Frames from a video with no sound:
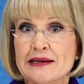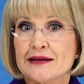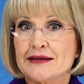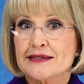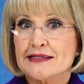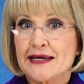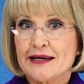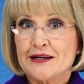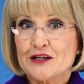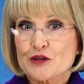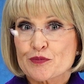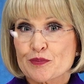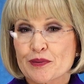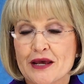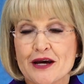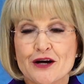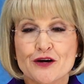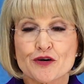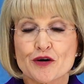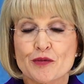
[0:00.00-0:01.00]
a tennis
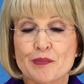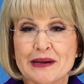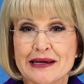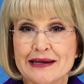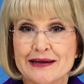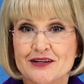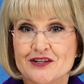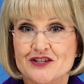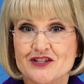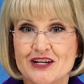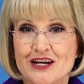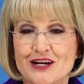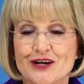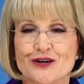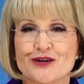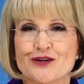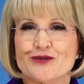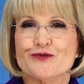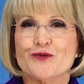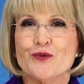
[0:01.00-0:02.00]
player or being a
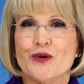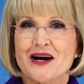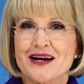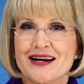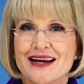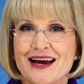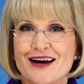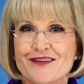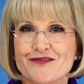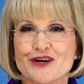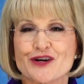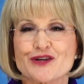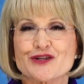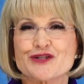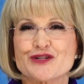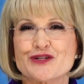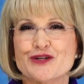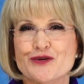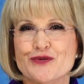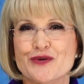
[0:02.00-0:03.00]
singer, whatever,
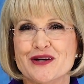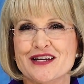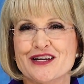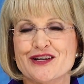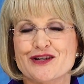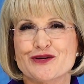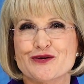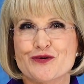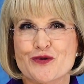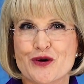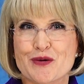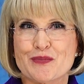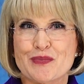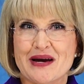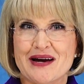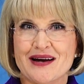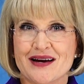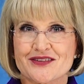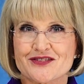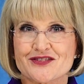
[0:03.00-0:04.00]
doing your
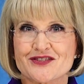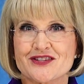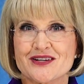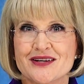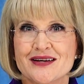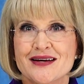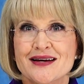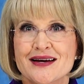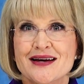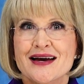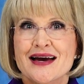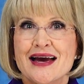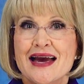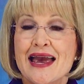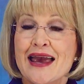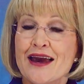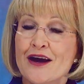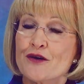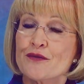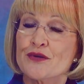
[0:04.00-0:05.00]
best.
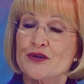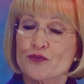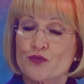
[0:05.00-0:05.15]
Aaron